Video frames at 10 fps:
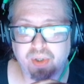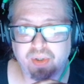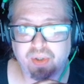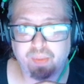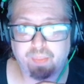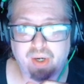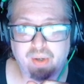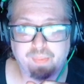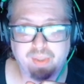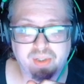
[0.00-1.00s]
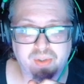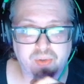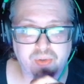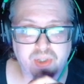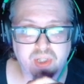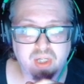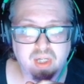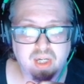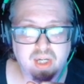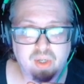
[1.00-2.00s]
to the pyromancers,
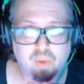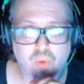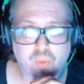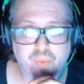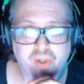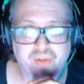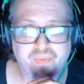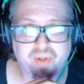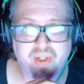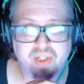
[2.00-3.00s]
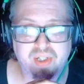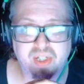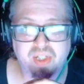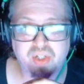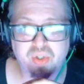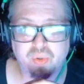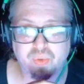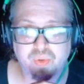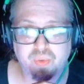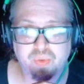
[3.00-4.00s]
incorporated various additional
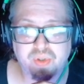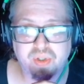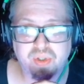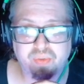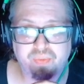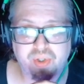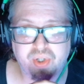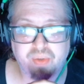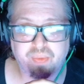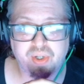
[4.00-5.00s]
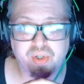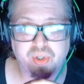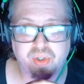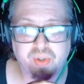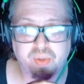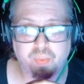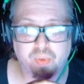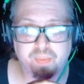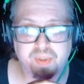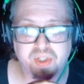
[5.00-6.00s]
sources of regeneration into the
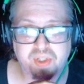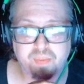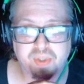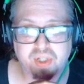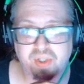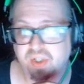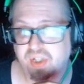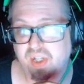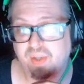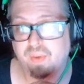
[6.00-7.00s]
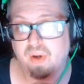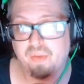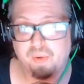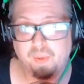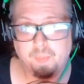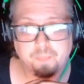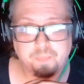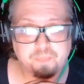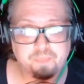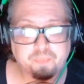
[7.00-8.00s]
warmth system, such as Heal Other,
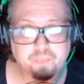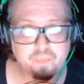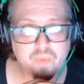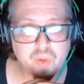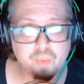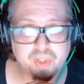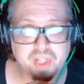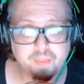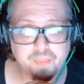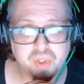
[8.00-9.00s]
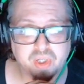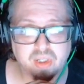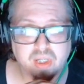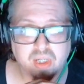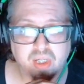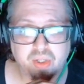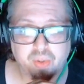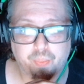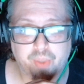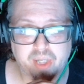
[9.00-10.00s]
Redemption, the
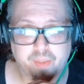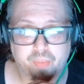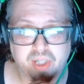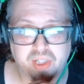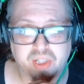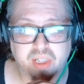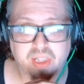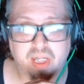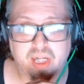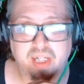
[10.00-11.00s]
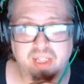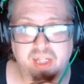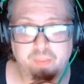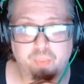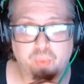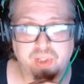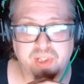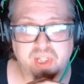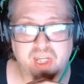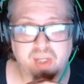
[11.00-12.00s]
Reagan Bracelet, and the Hit
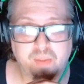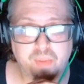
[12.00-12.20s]
Points Cape.